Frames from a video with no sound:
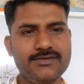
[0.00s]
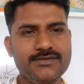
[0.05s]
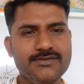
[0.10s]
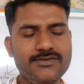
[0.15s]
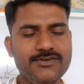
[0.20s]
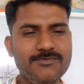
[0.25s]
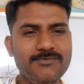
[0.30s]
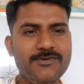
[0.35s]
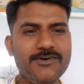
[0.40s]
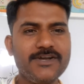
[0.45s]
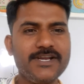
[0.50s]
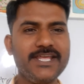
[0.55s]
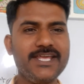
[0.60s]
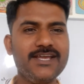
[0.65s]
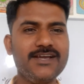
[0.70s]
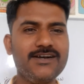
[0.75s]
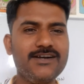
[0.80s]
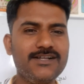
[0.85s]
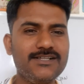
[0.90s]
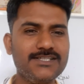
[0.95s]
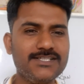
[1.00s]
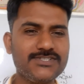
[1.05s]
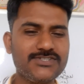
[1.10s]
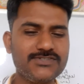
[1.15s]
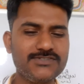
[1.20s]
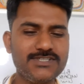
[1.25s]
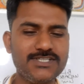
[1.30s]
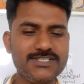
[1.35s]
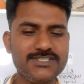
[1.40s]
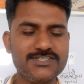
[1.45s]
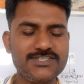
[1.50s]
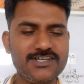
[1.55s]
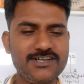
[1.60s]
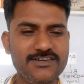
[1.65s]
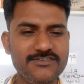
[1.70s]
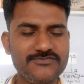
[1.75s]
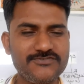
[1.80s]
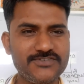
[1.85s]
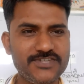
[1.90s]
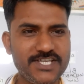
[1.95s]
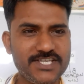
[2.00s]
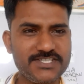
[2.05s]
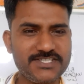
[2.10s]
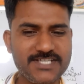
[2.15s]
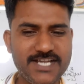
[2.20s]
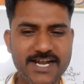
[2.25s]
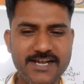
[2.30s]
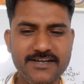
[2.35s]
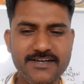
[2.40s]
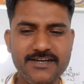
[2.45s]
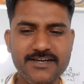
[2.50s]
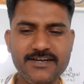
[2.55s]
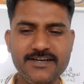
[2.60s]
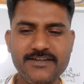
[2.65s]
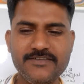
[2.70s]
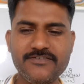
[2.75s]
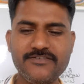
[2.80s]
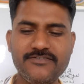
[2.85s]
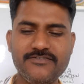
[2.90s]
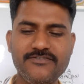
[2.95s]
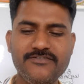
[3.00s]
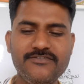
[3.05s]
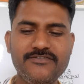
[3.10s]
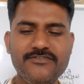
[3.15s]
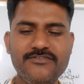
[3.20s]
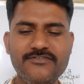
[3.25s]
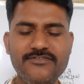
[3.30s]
Good morning, all the students of 6th standard.